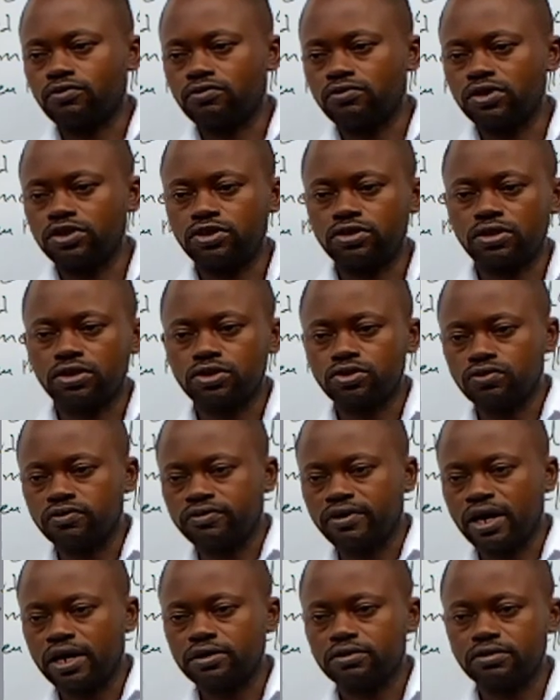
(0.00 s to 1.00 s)
questions
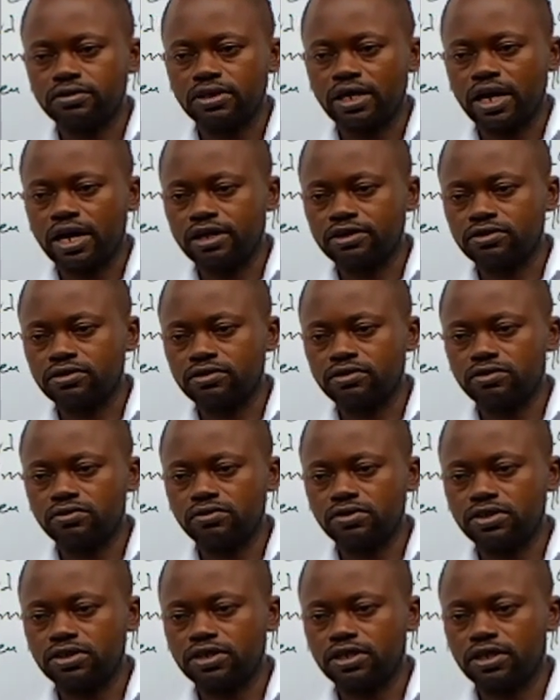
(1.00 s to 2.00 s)
we've handled that has to do
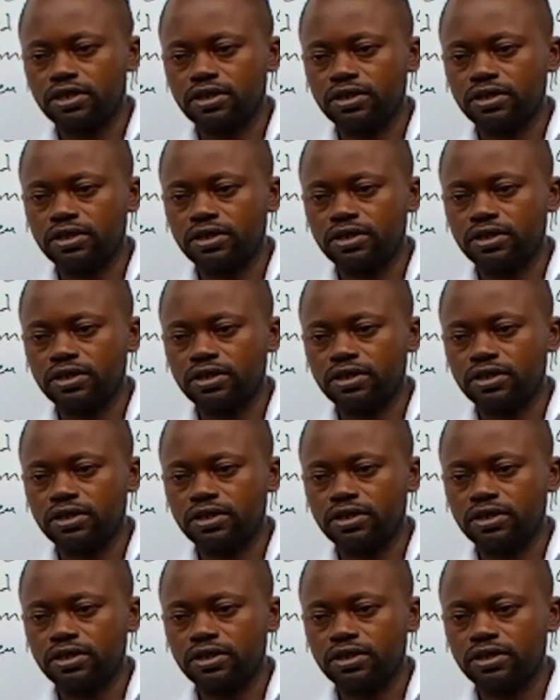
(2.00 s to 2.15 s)
with